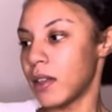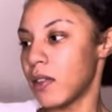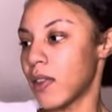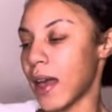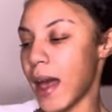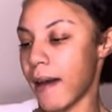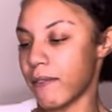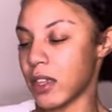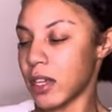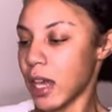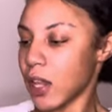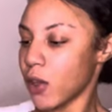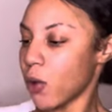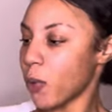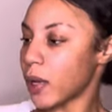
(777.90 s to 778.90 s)
They have the
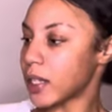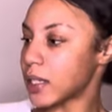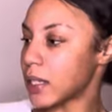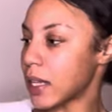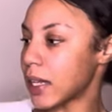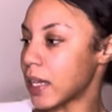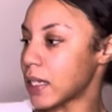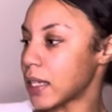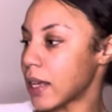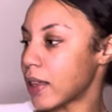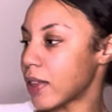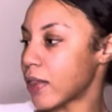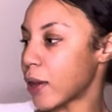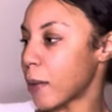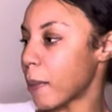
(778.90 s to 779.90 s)
yellow ones, and they say
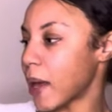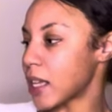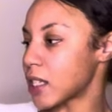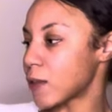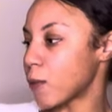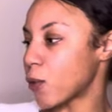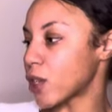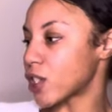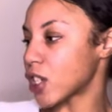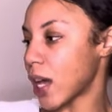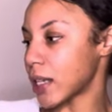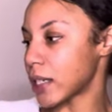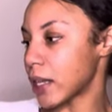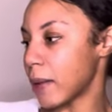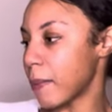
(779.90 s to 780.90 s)
that they're best for
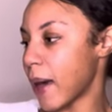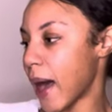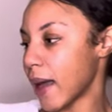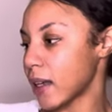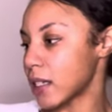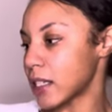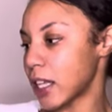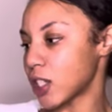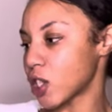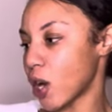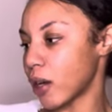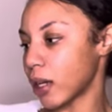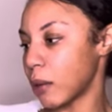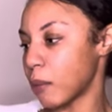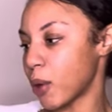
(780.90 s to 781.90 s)
chest and back because they
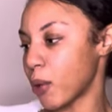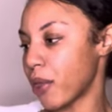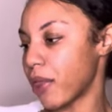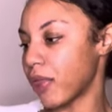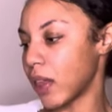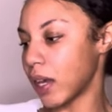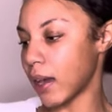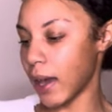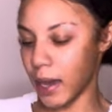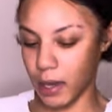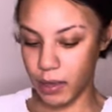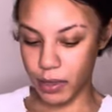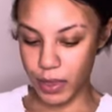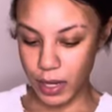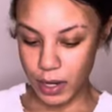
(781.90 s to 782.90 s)
target both thick
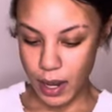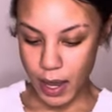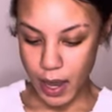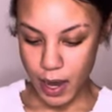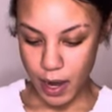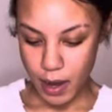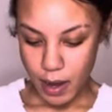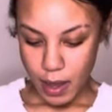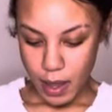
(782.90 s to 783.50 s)
and thin hair.